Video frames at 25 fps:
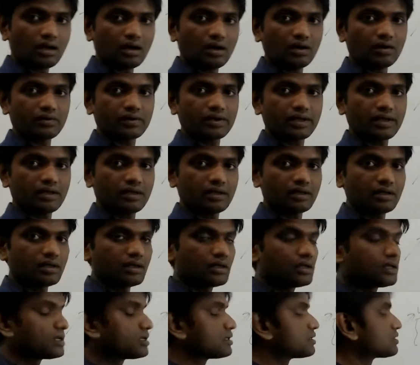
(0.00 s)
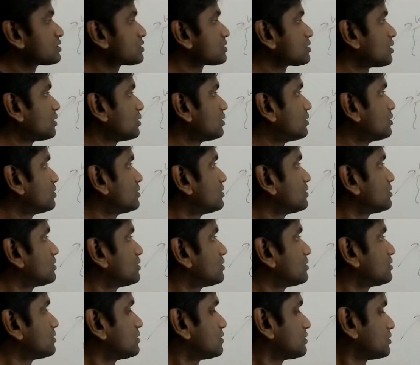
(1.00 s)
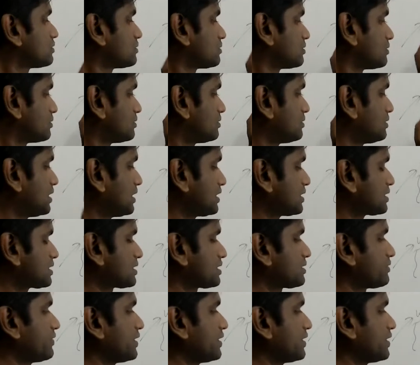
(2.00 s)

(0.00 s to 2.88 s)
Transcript: Okay, so this